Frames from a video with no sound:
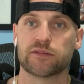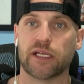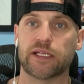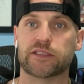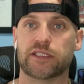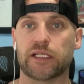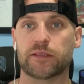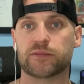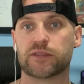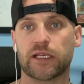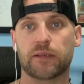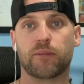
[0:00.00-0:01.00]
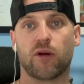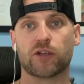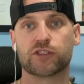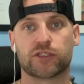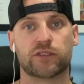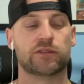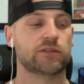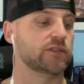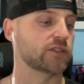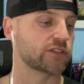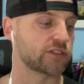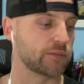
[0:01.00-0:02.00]
It seems impartial.
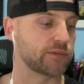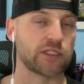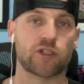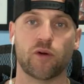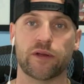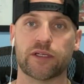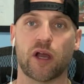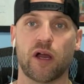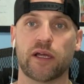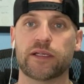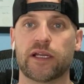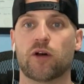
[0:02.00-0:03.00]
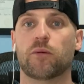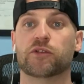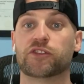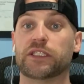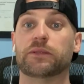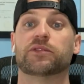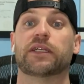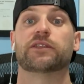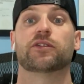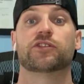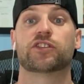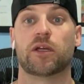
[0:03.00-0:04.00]
There's something going on. It almost seems like
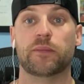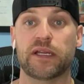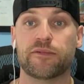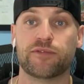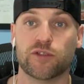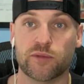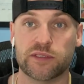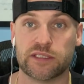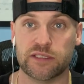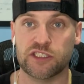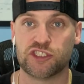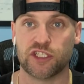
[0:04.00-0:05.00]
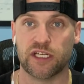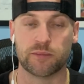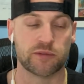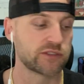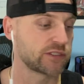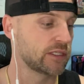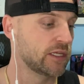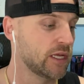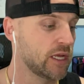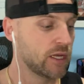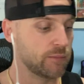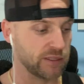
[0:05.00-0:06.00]
there's some influence in these chambers,
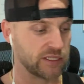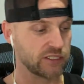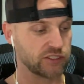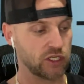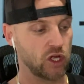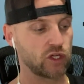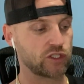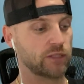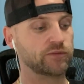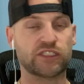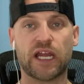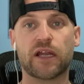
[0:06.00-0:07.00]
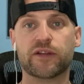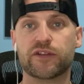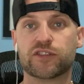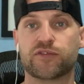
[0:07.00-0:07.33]
because it all comes down to this